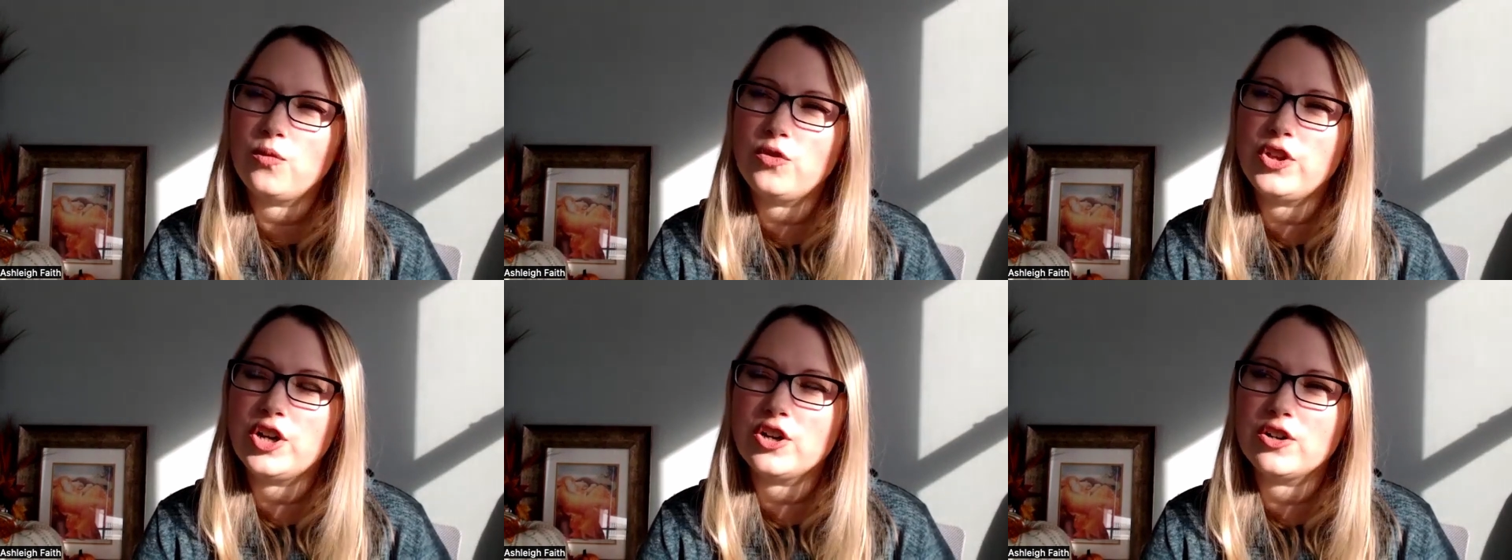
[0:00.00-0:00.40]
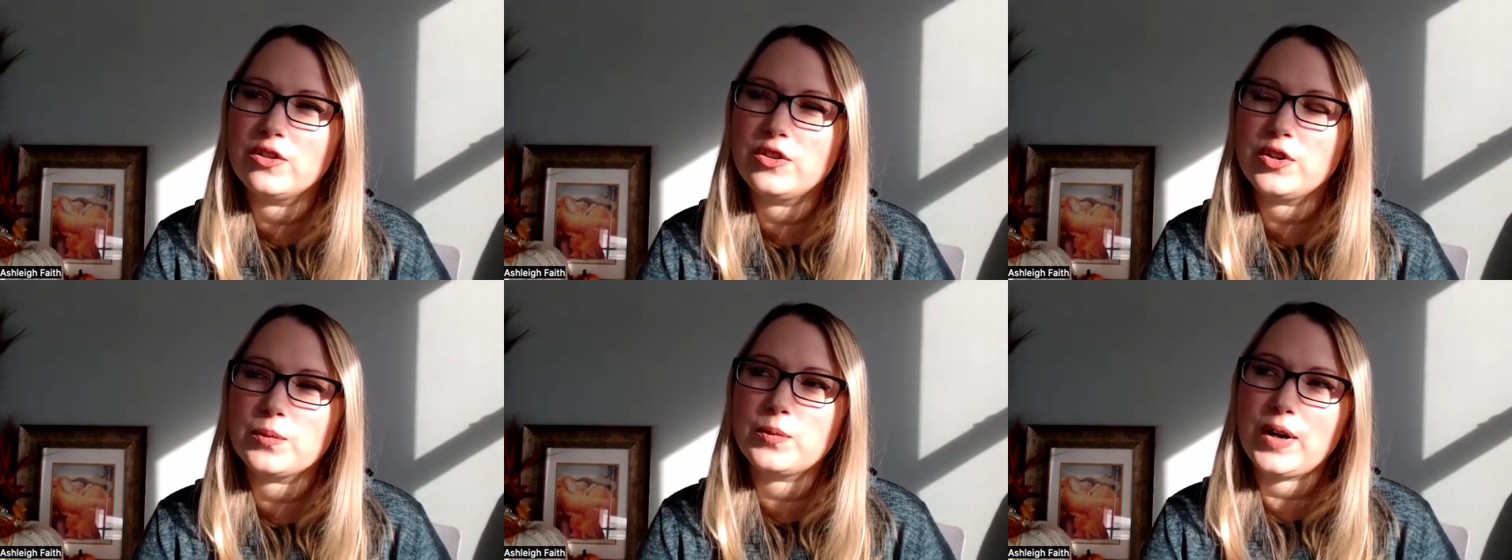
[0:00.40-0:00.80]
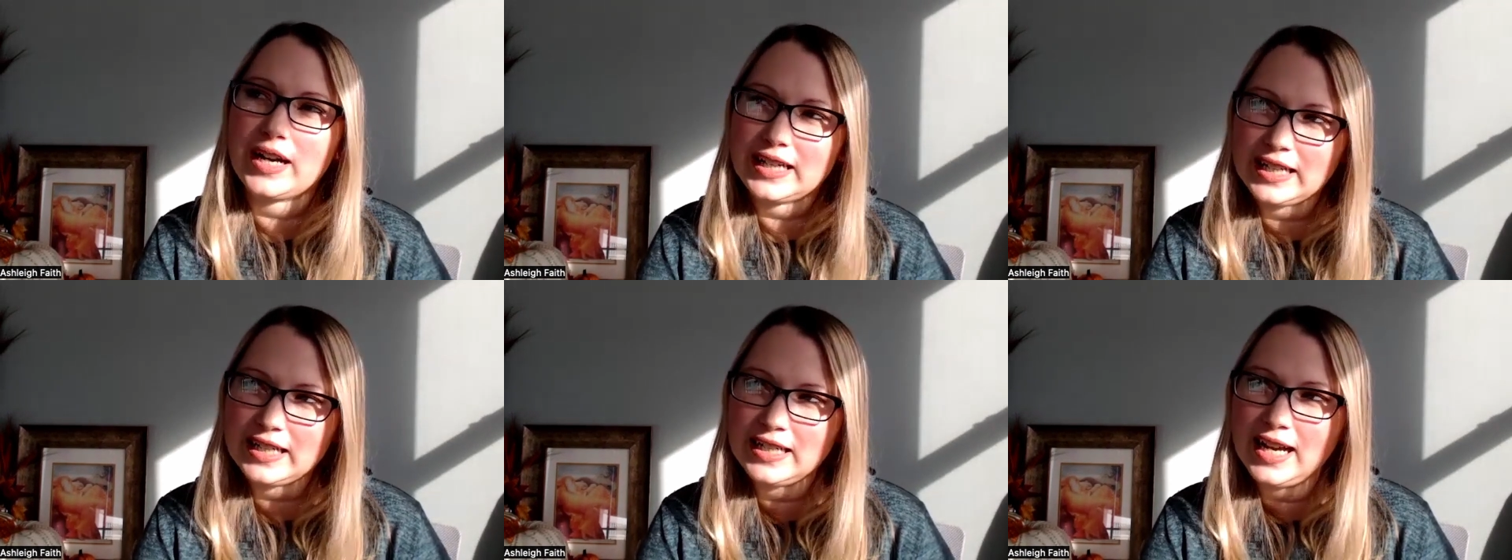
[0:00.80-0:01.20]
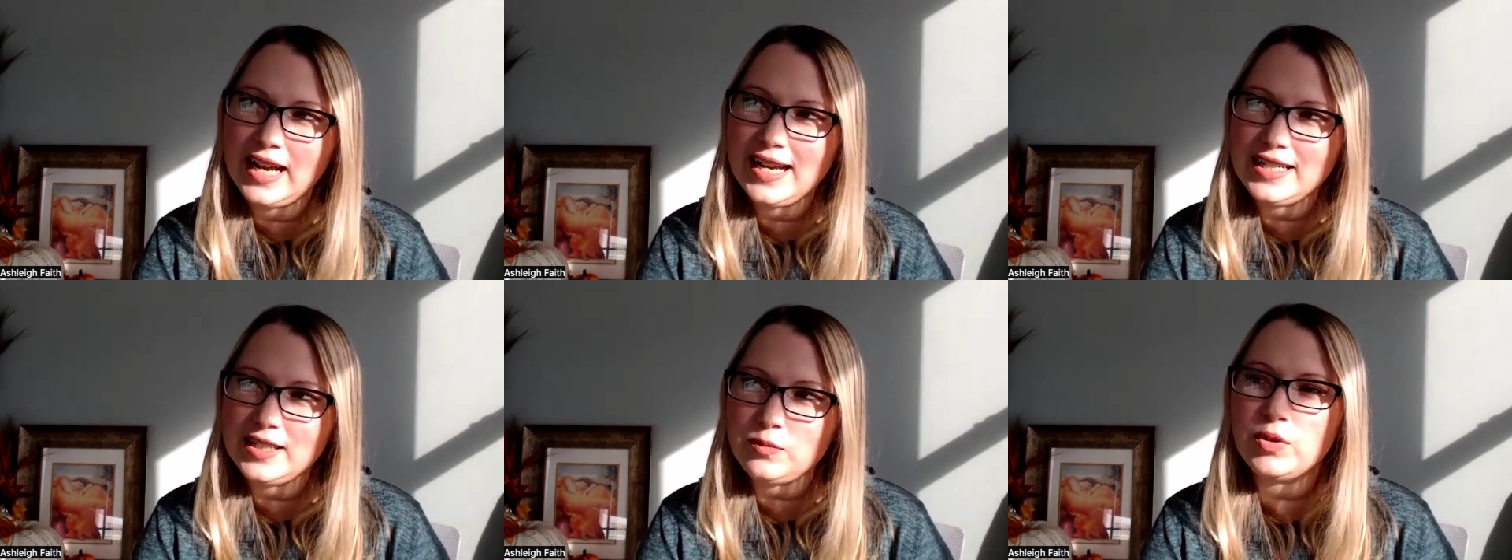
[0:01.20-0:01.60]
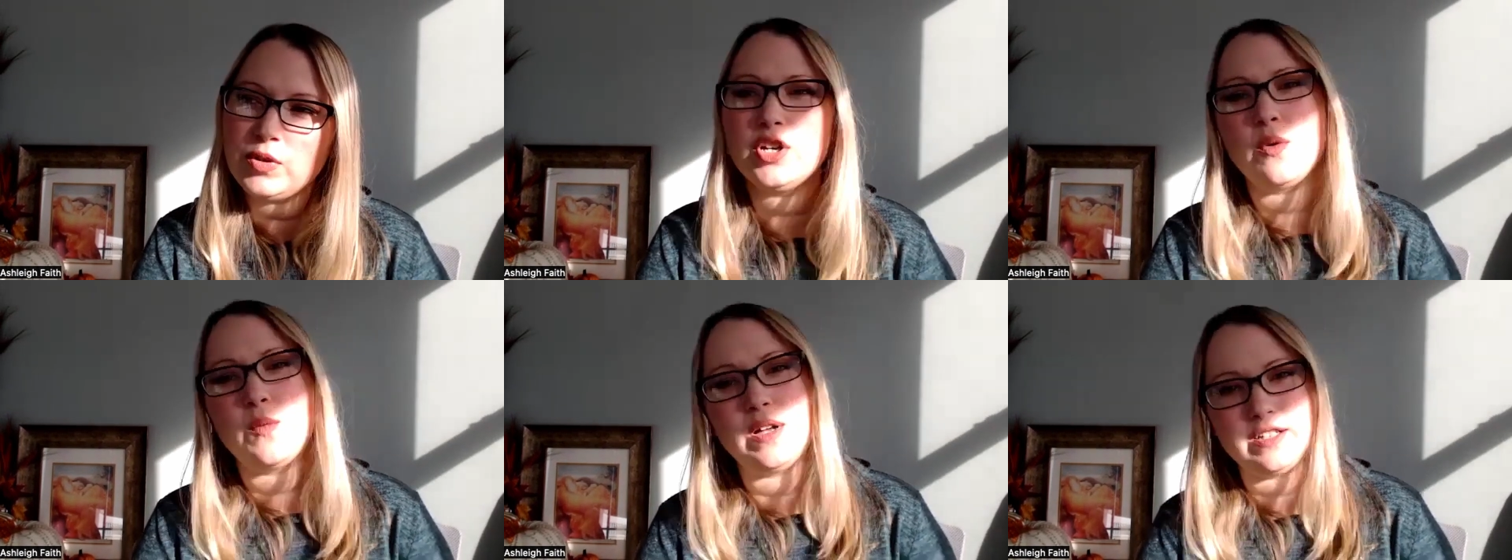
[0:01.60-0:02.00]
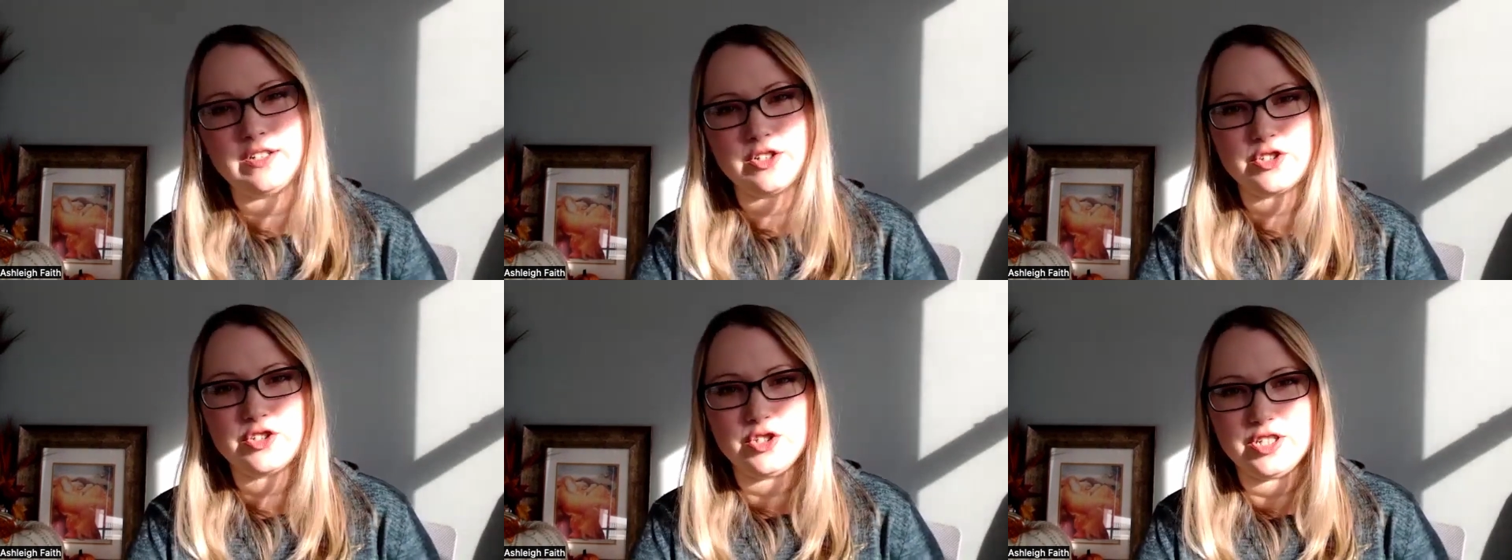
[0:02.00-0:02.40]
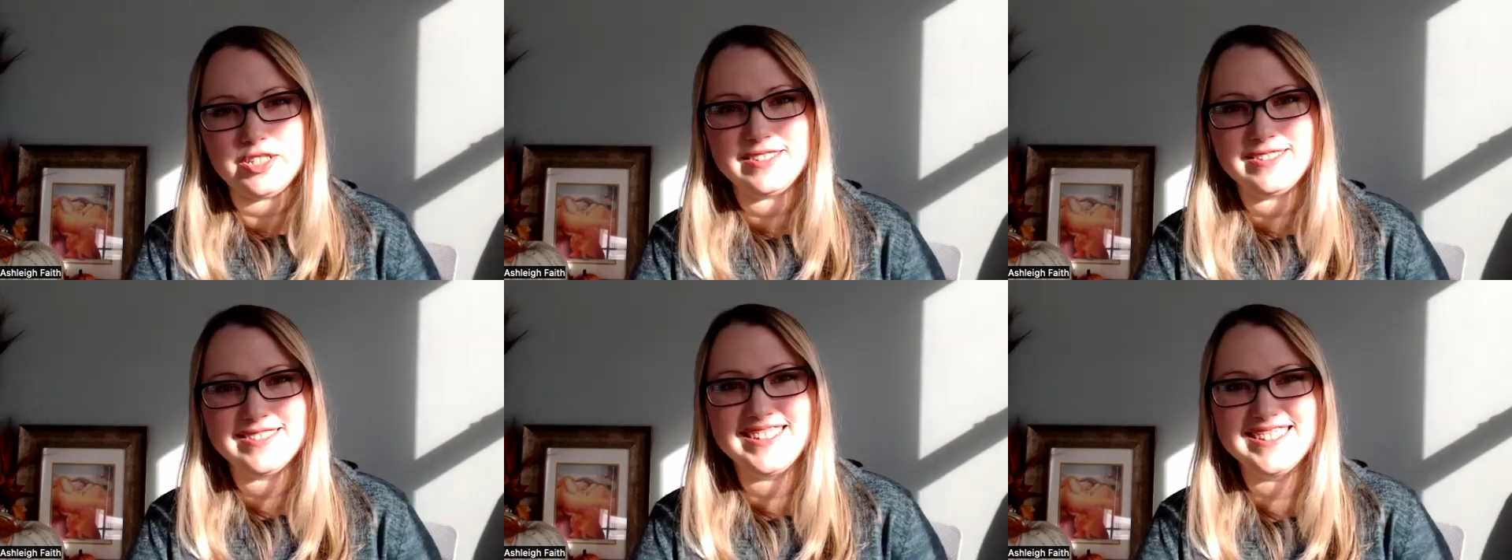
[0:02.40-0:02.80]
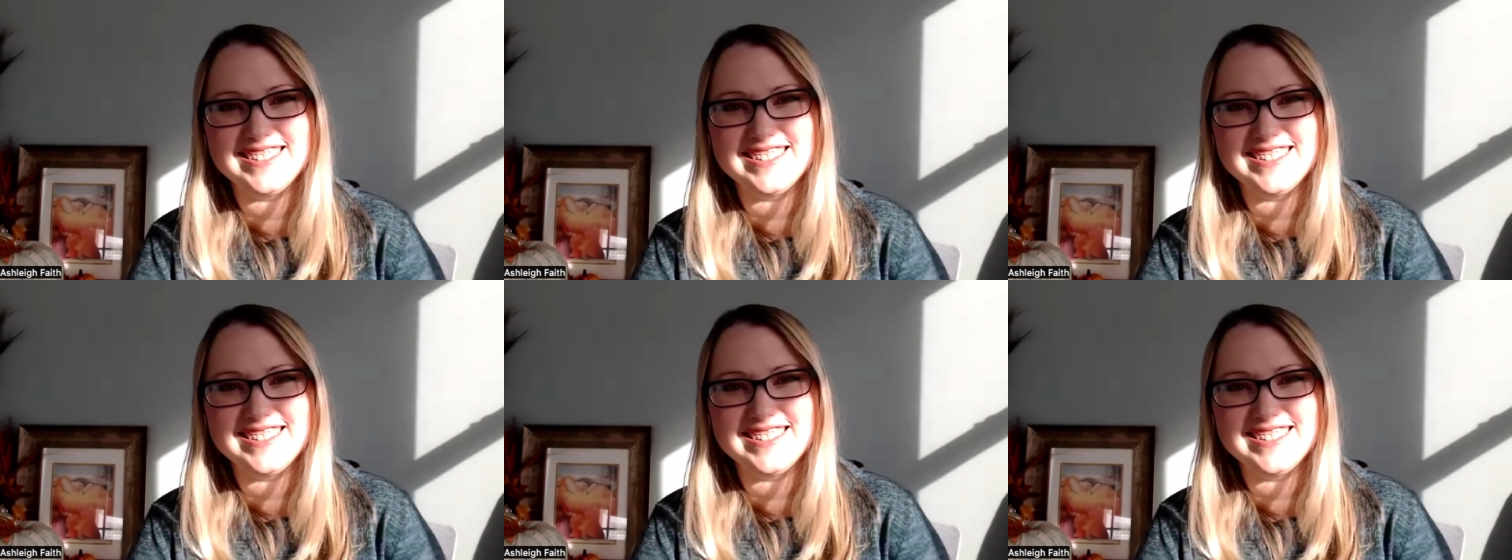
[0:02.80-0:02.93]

they're, they're recognized, but not well understood.